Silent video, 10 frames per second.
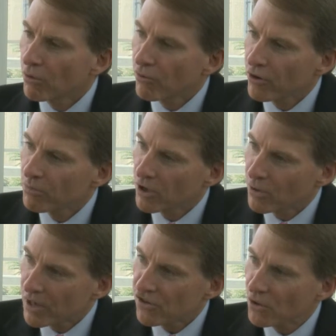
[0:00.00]
from
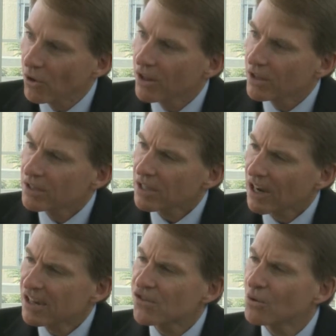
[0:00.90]
grade school to
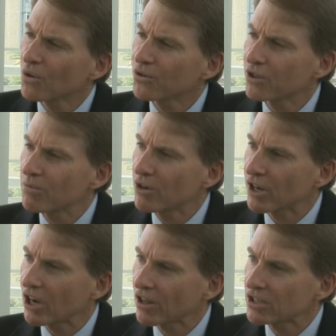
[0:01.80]
high school to
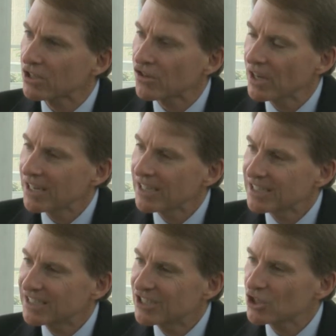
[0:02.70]
community colleges
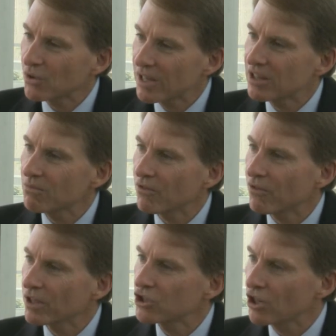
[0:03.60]
to train them
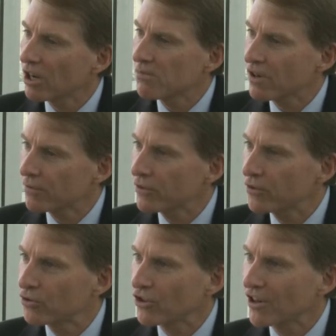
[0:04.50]
for the jobs of the
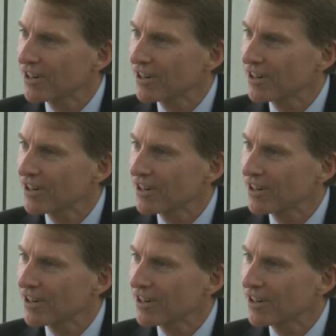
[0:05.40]
future.